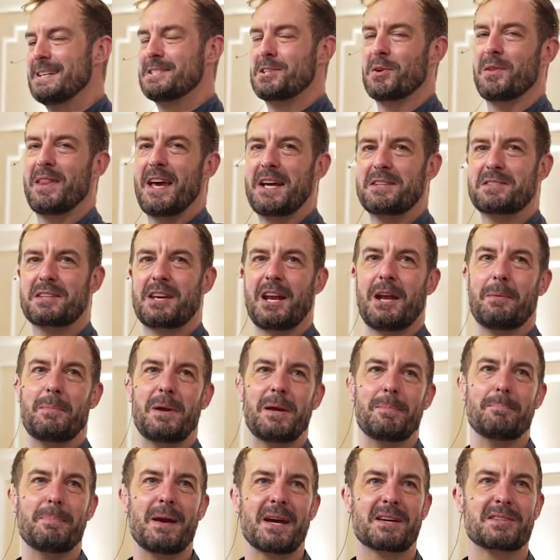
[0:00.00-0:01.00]
So that's going to
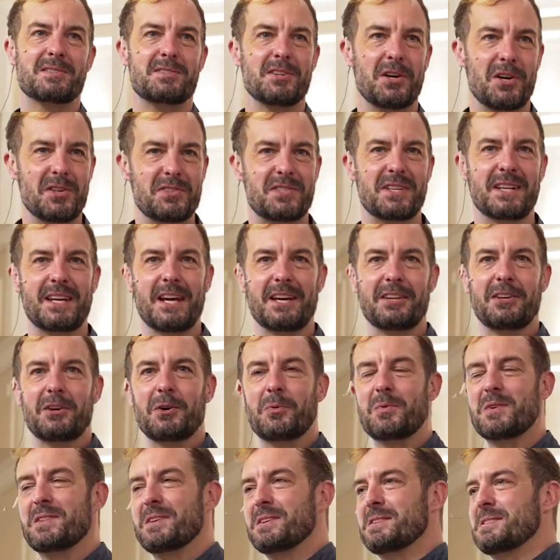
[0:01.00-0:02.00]
be mixed all
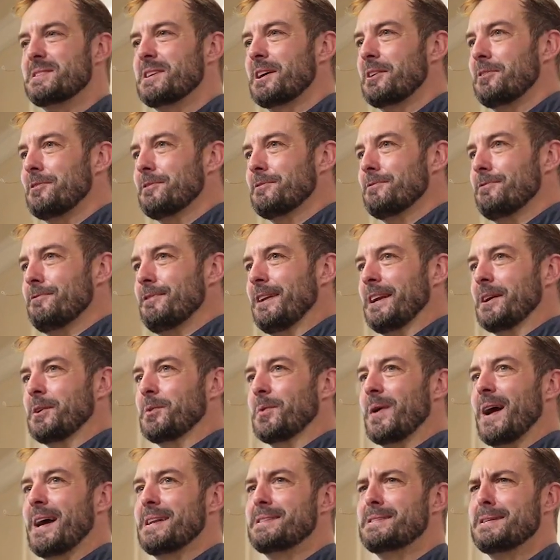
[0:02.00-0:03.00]
together with a subtle
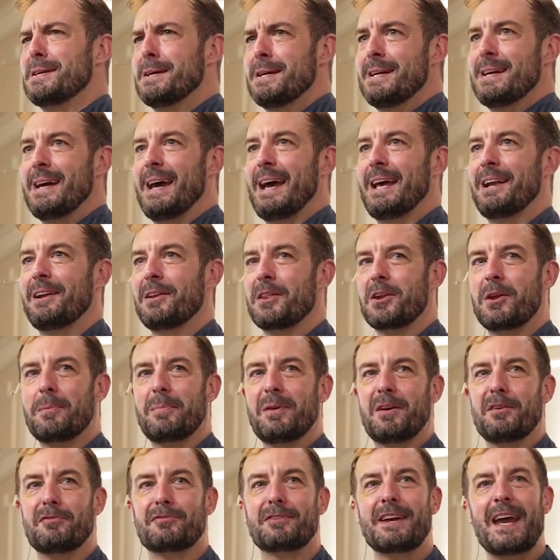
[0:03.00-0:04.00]
vinaigrette and a little
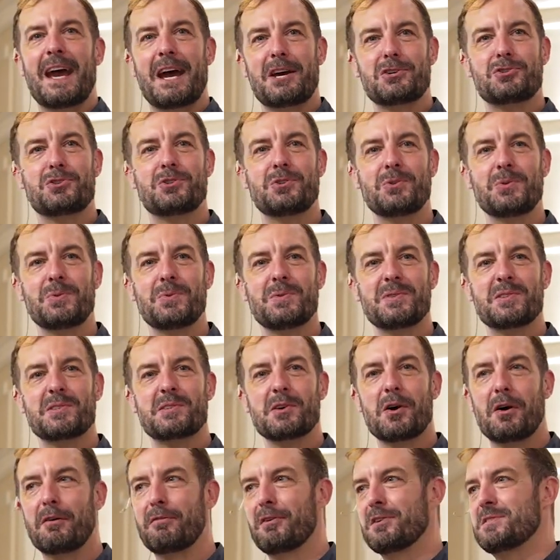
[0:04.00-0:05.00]
bit of
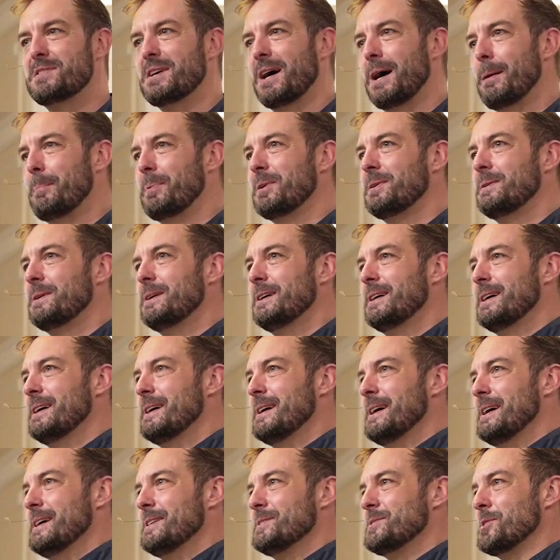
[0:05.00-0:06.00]
cashews over top.
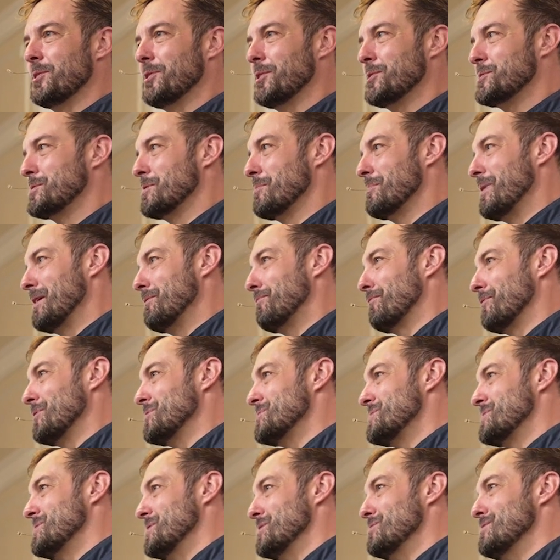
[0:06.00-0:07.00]
So those are my
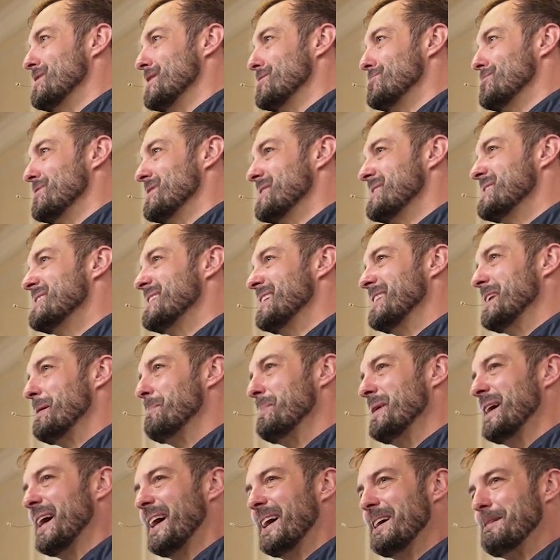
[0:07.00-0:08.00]
first 2 dishes, and then
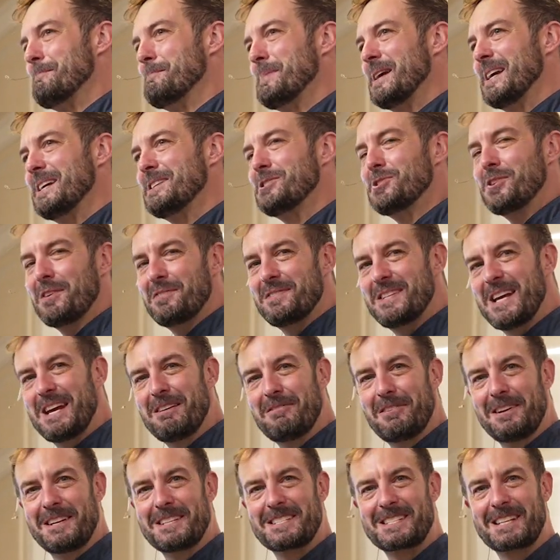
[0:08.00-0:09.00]
behind me, Chef
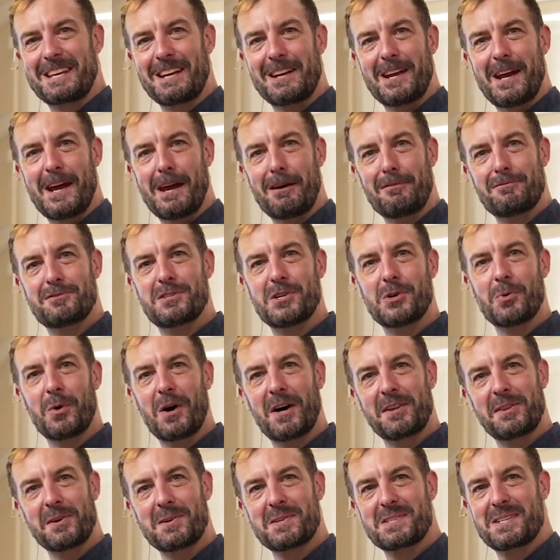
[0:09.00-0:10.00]
David is going to have 2
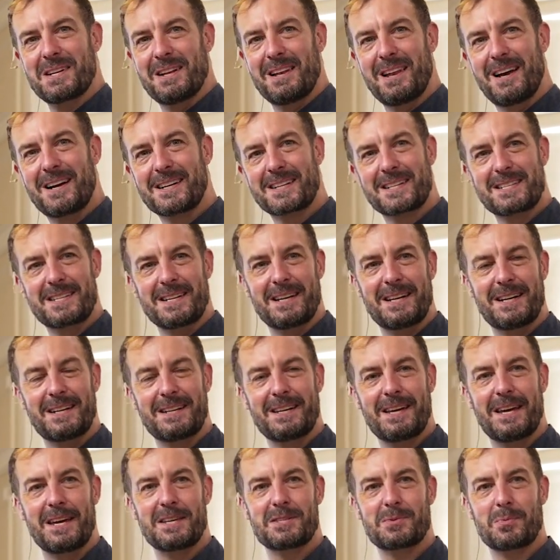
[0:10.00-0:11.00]
others, a
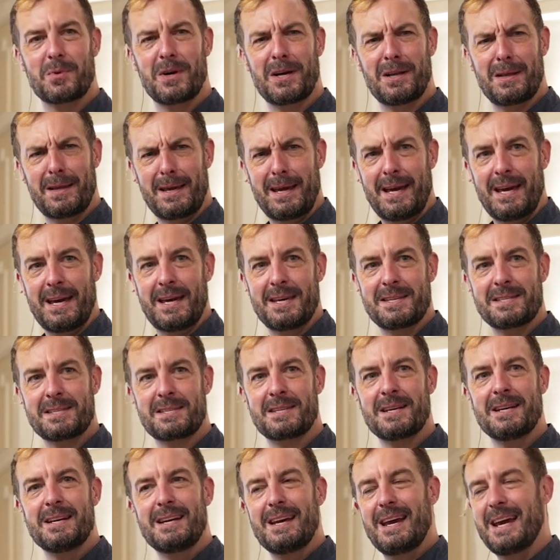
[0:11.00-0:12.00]
laksa as well
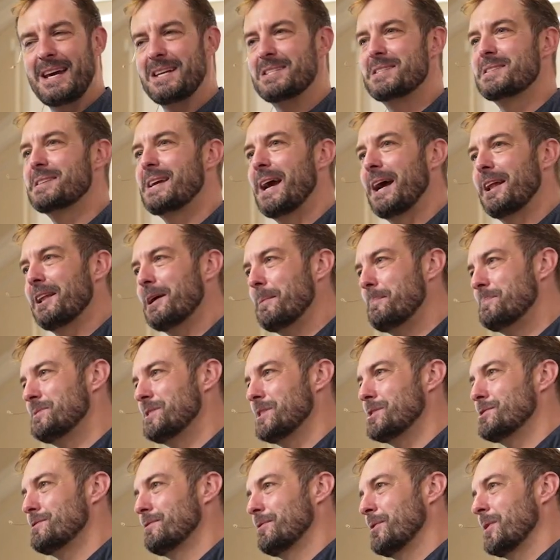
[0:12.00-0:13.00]
as a scallop
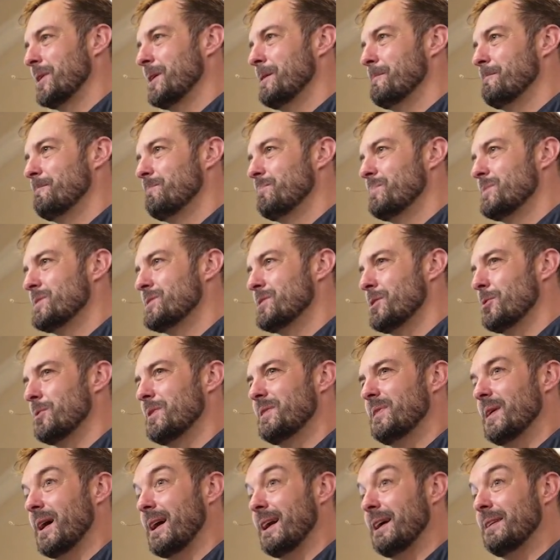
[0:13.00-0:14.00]
dish for you. So
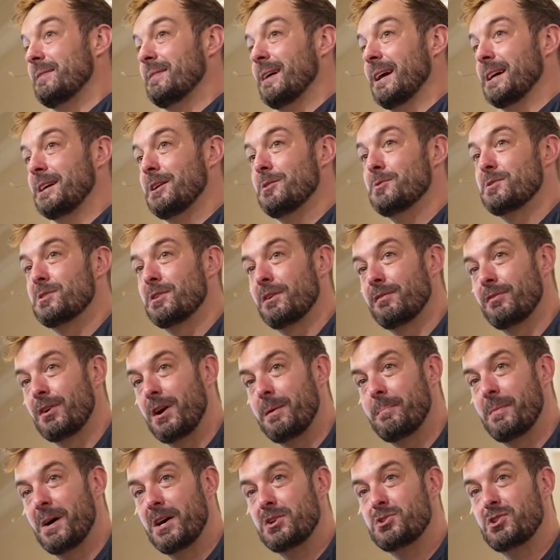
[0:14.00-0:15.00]
with that, I thank you so
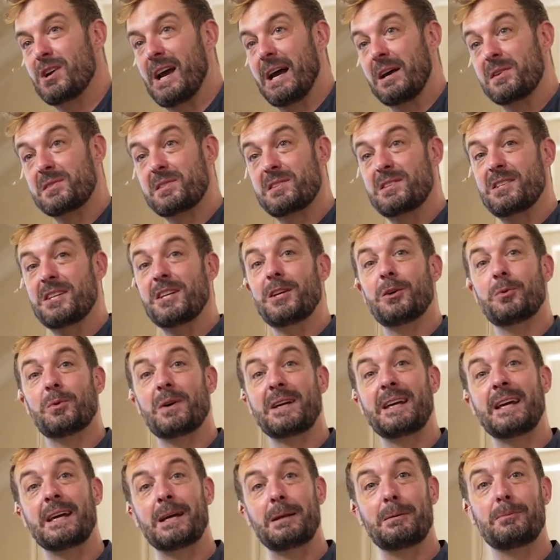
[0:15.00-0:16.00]
very much. I'll see you
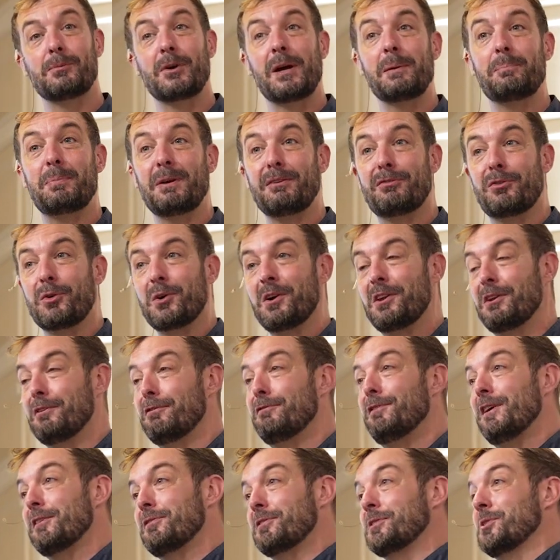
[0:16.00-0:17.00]
again right before the
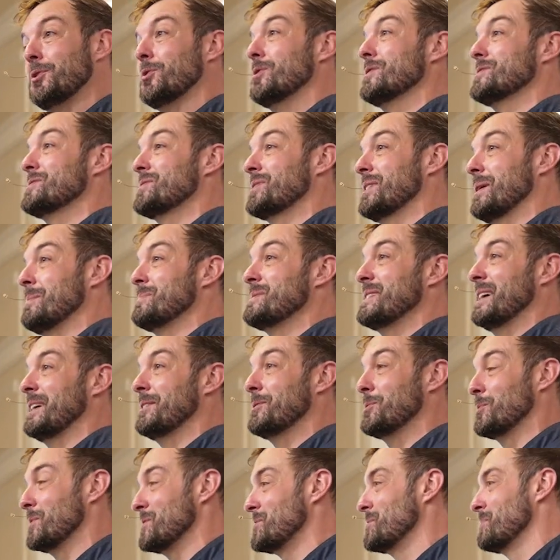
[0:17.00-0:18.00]
5th course comes
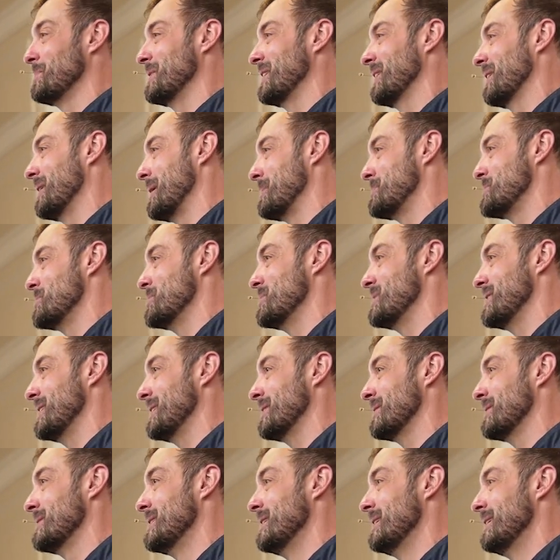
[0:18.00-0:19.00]
out, which will be the lobster
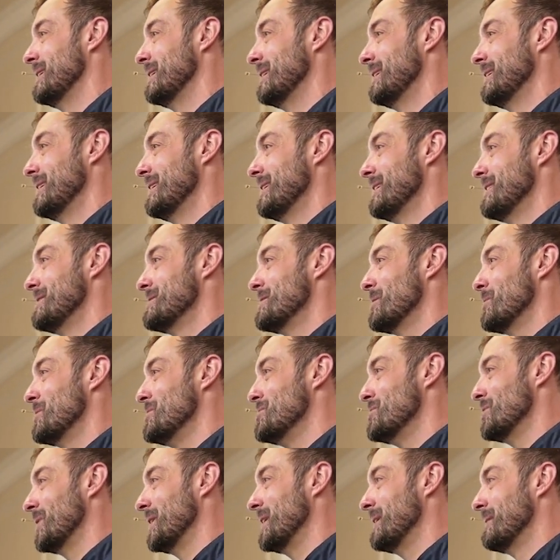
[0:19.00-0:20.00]
tail. So
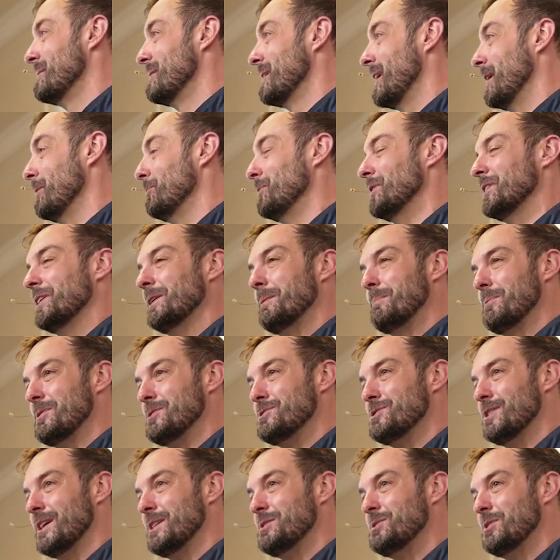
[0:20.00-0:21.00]
enjoy. I really
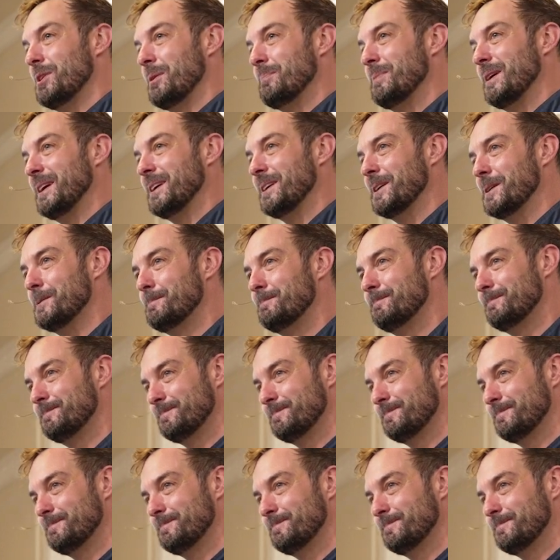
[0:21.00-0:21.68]
appreciate you all being here.